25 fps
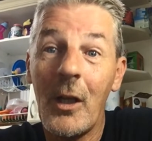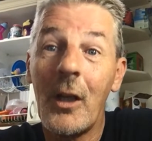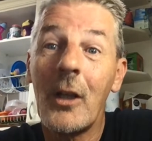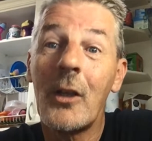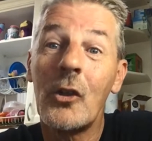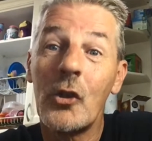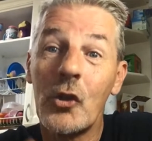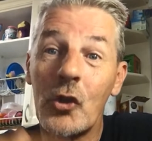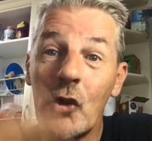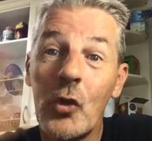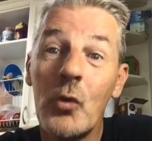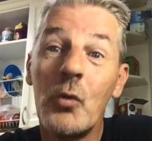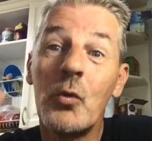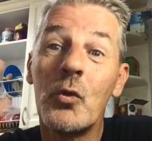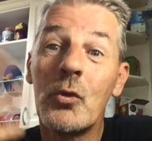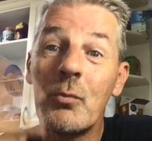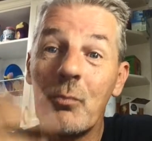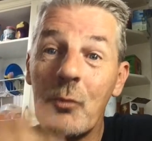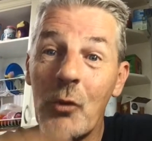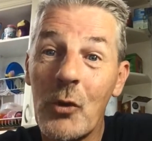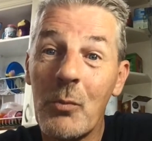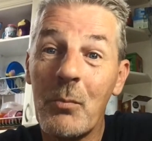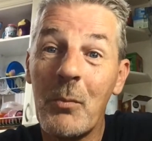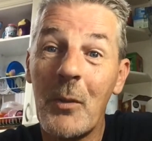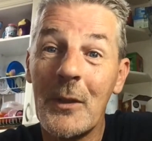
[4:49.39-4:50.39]
I could soon
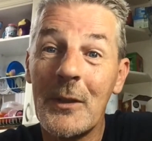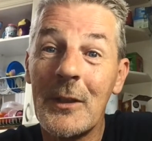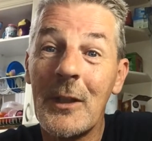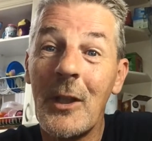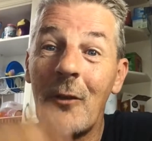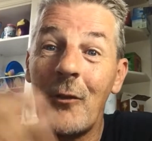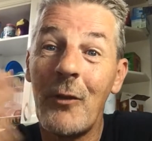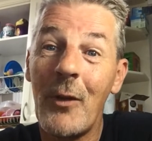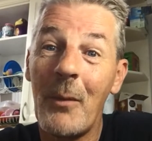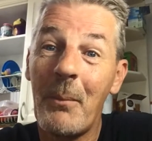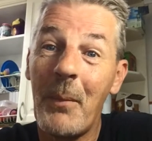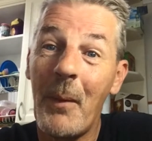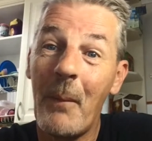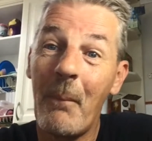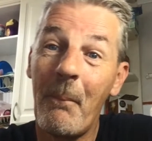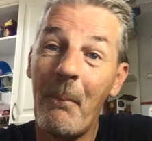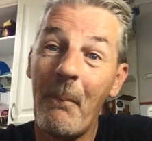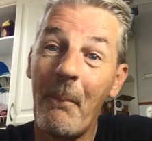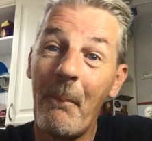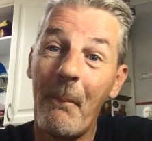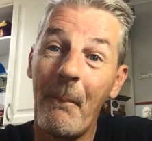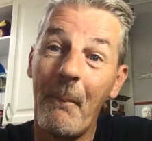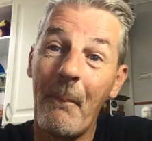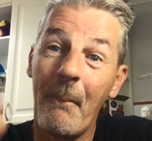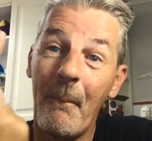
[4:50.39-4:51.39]
spruce myself up and
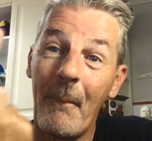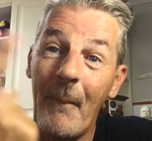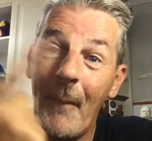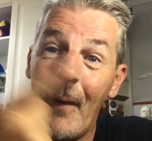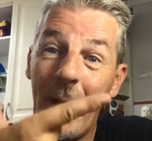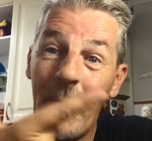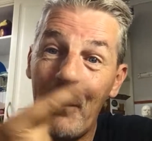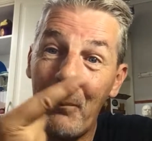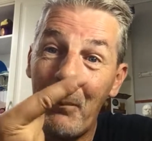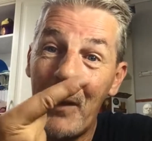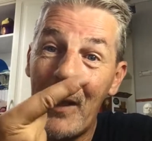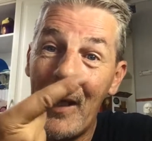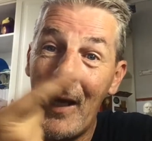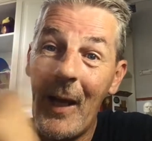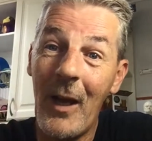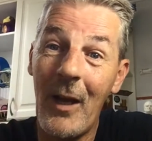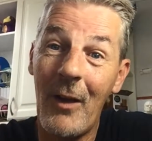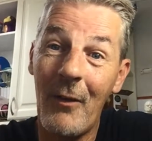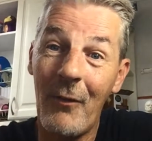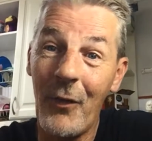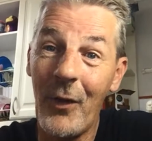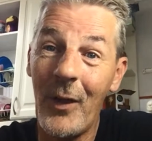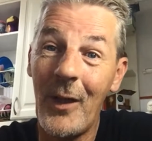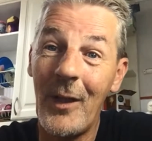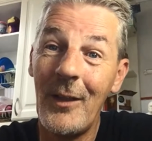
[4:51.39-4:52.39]
I'd be
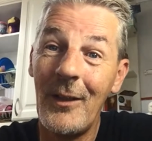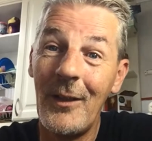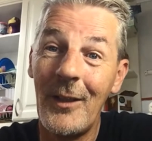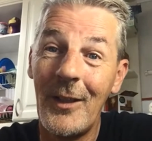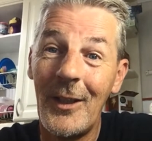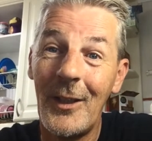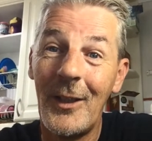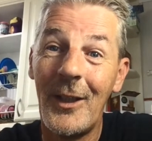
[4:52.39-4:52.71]
out of here.